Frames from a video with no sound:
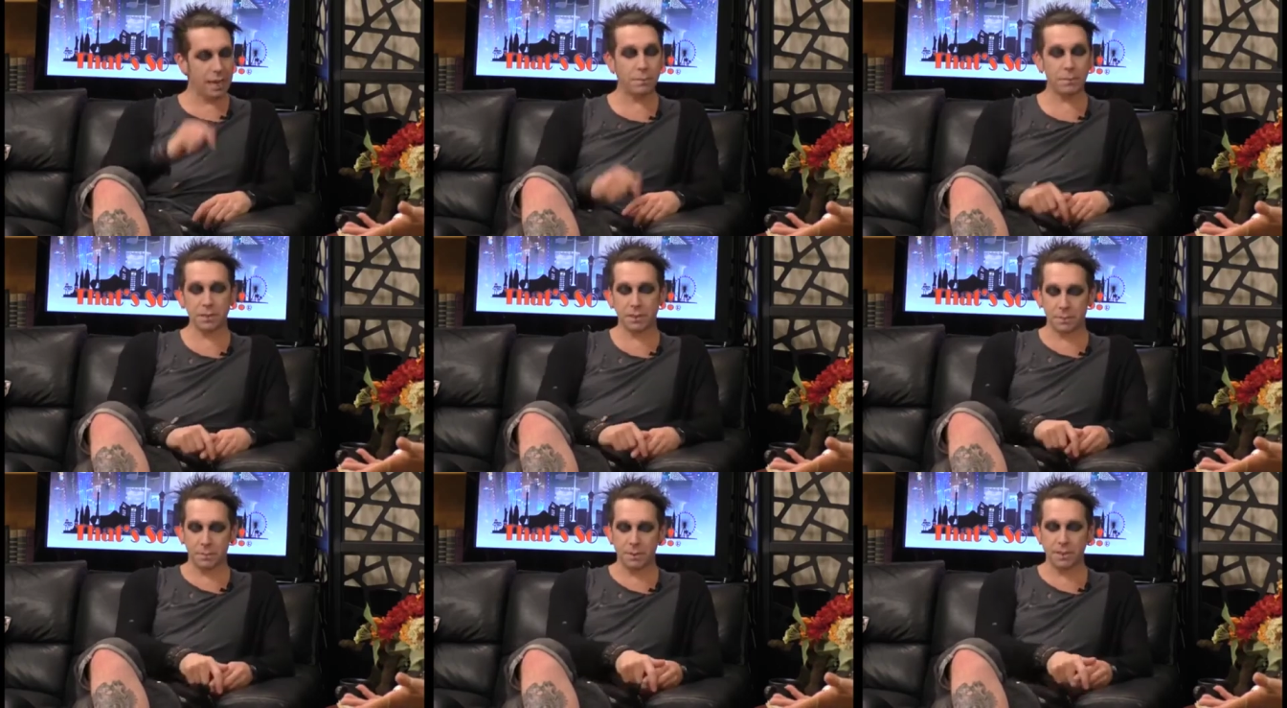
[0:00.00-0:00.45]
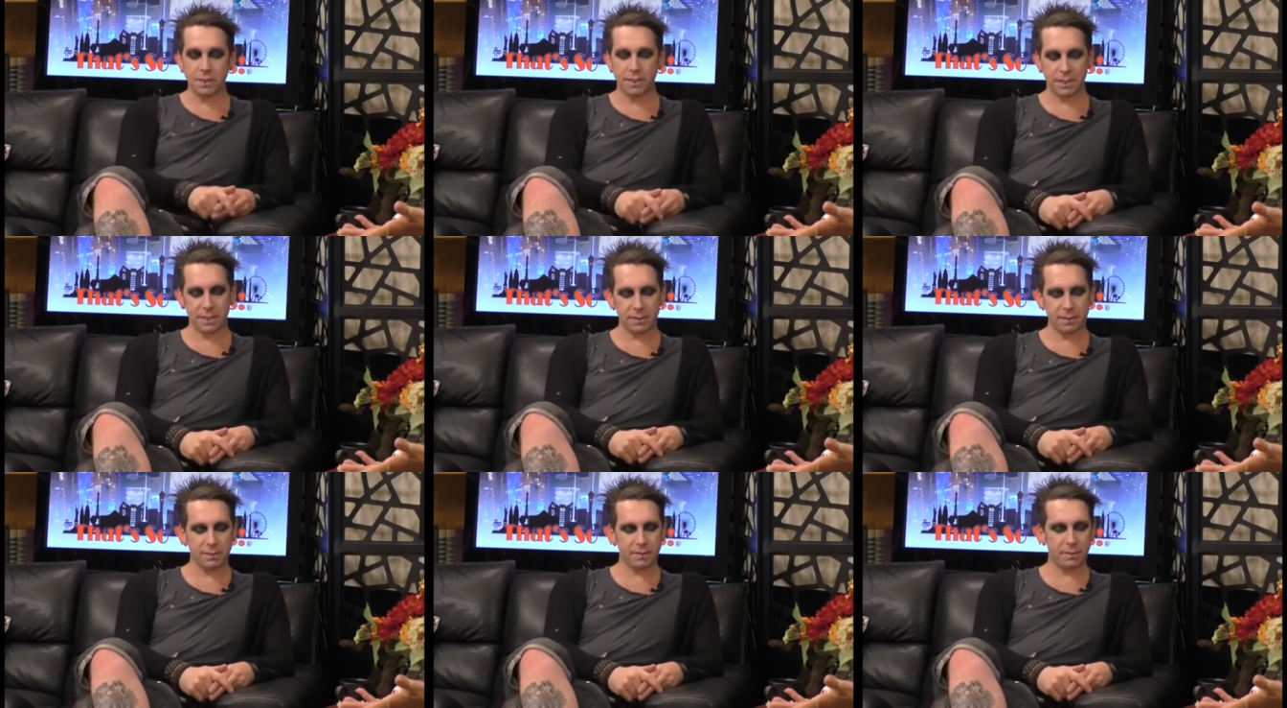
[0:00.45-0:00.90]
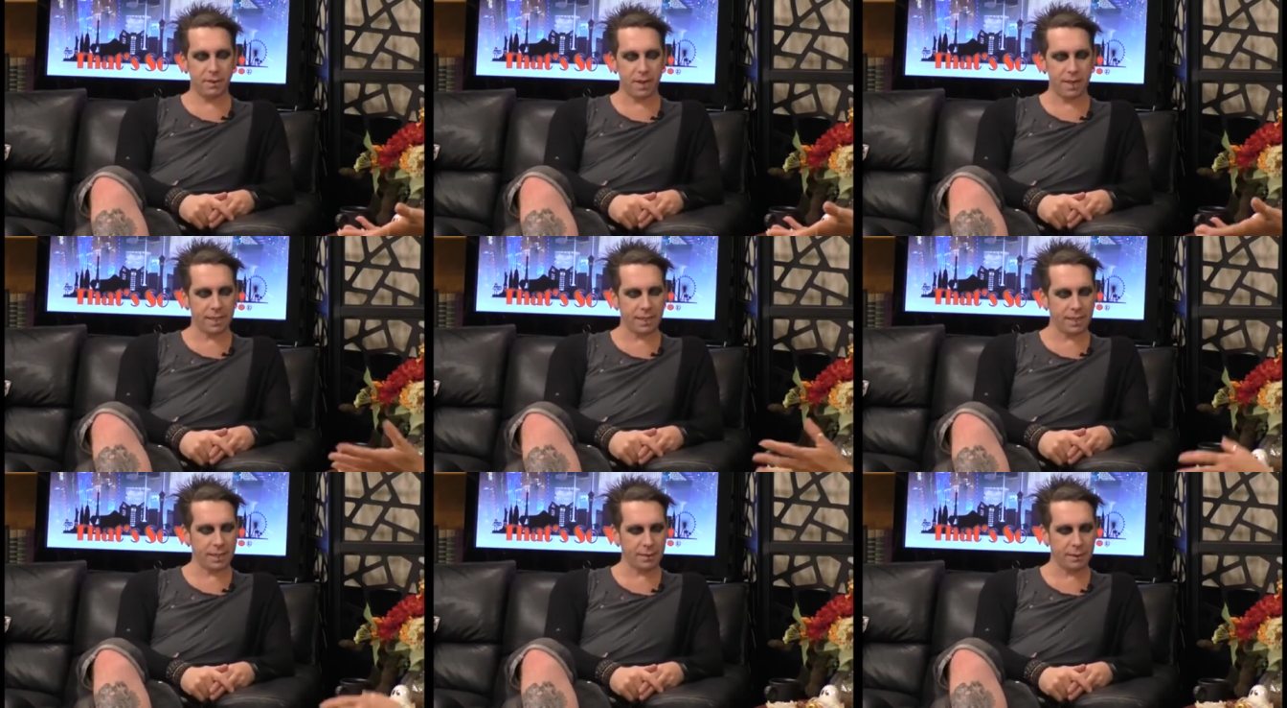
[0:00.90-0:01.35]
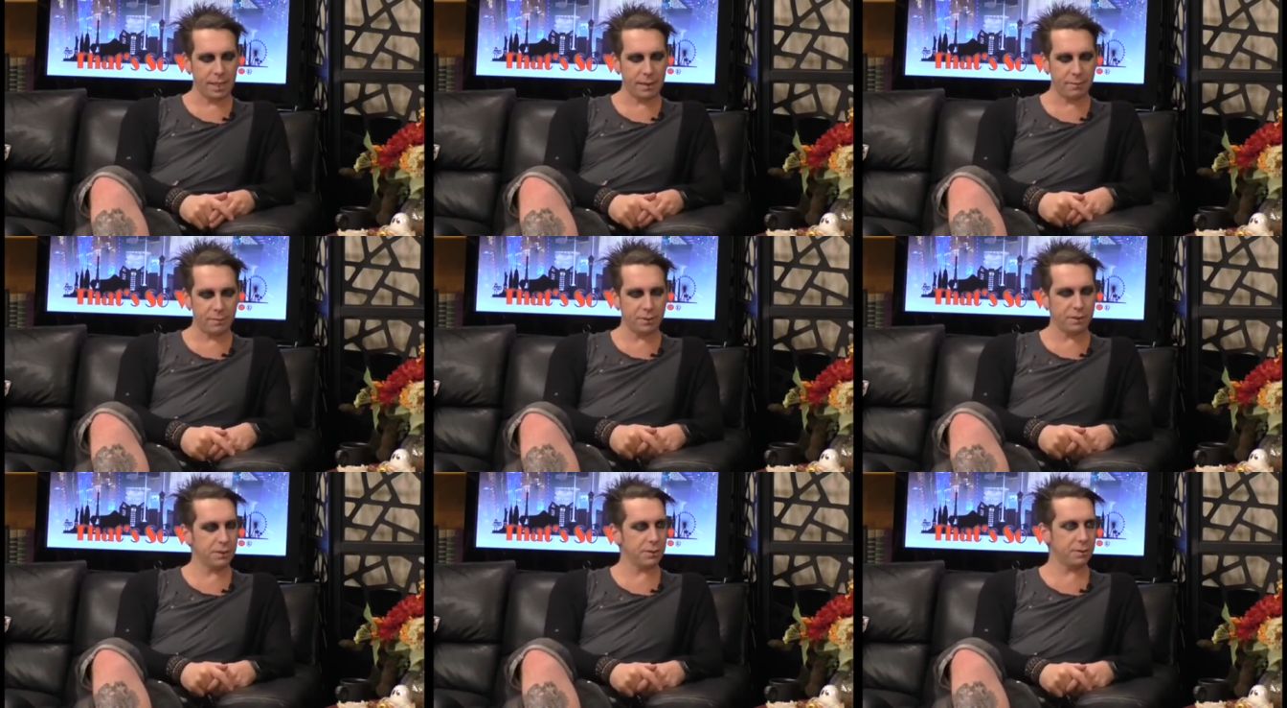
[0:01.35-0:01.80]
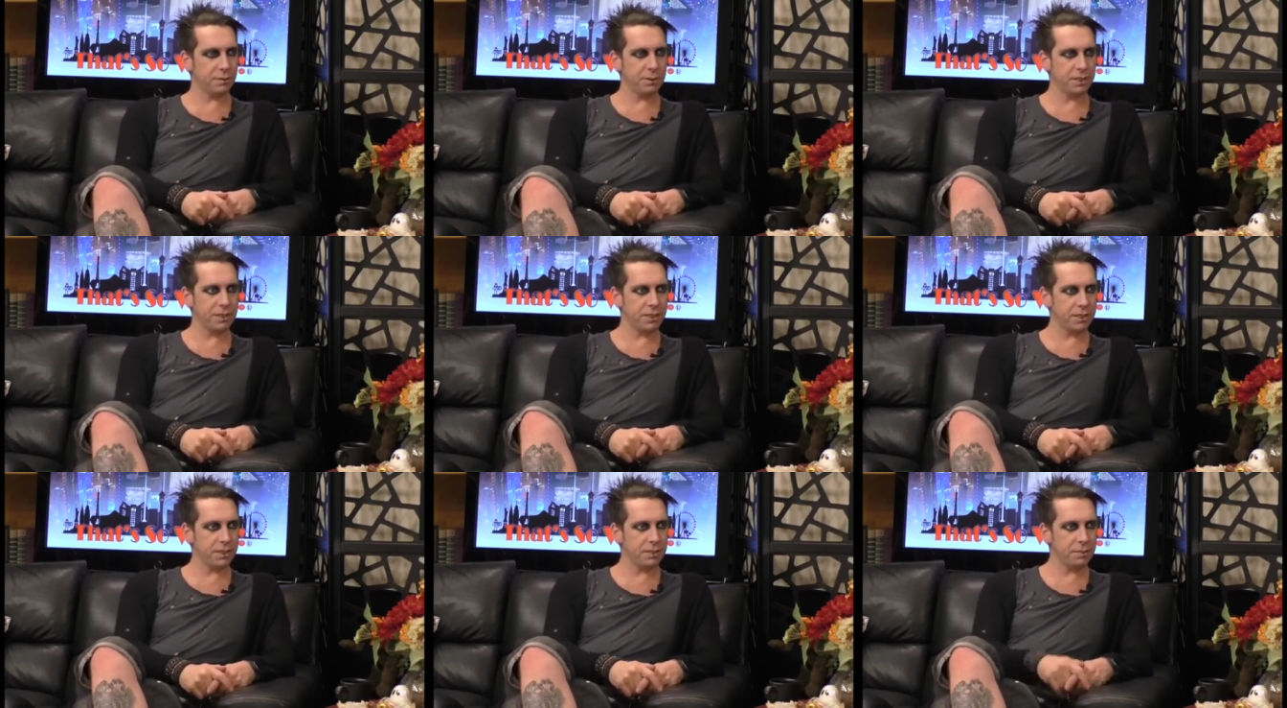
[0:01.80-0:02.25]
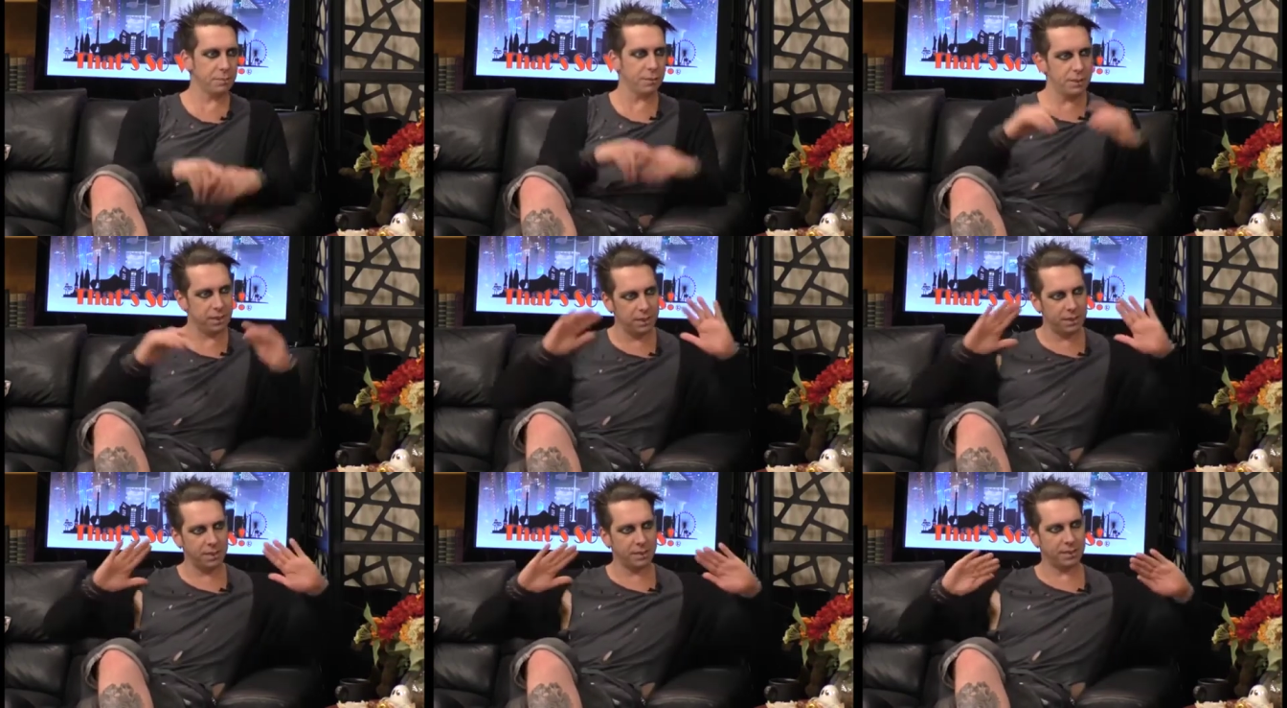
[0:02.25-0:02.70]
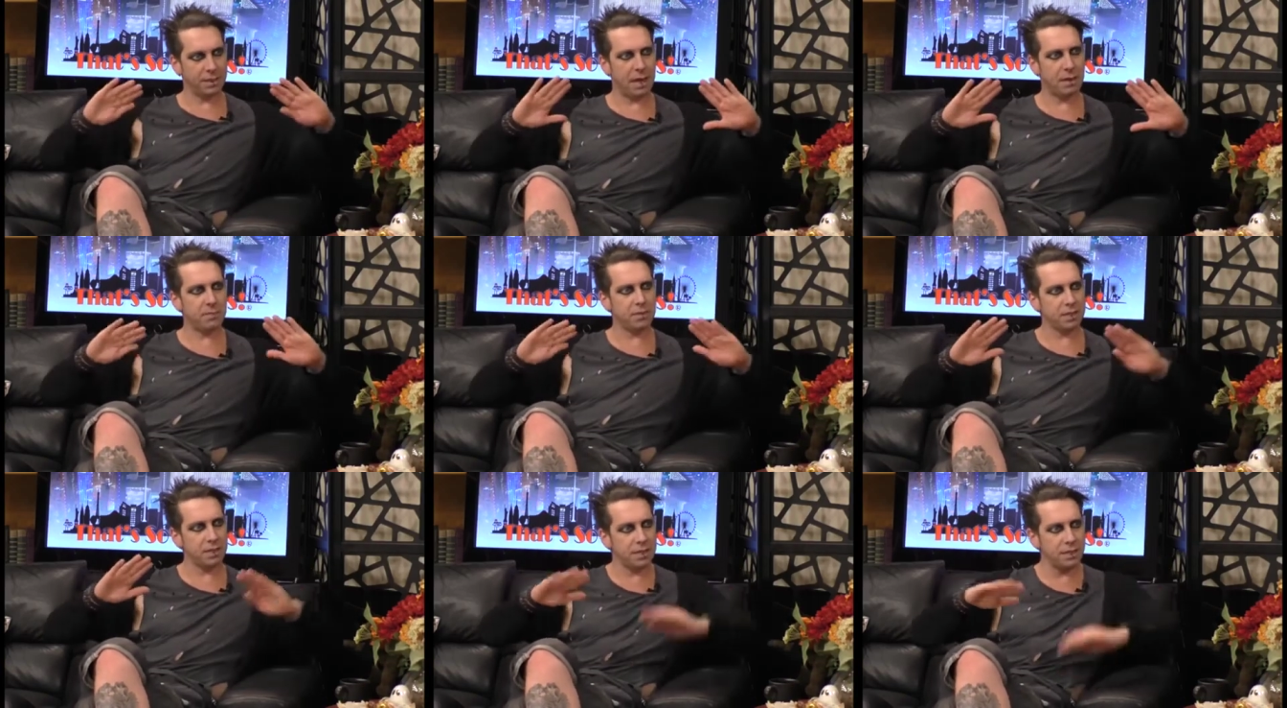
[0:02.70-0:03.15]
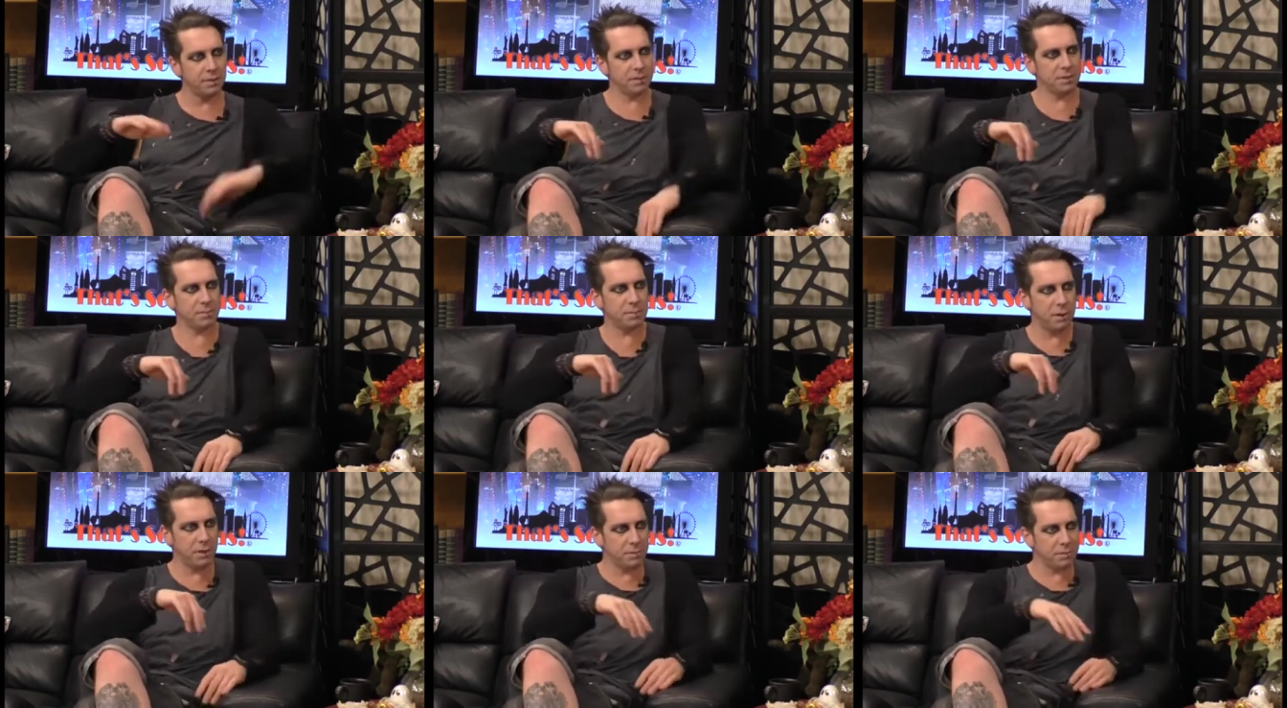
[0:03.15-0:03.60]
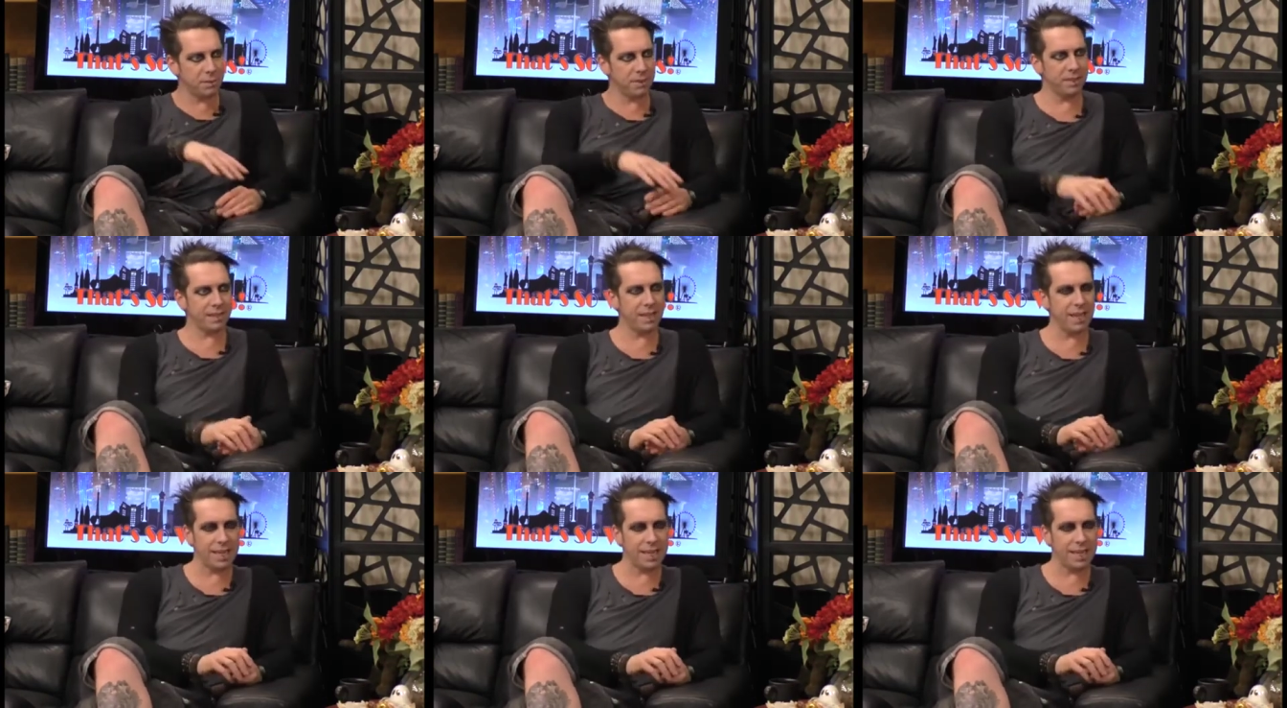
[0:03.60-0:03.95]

It was a bit terrifying, like that first audition when the Govan Gloves moment.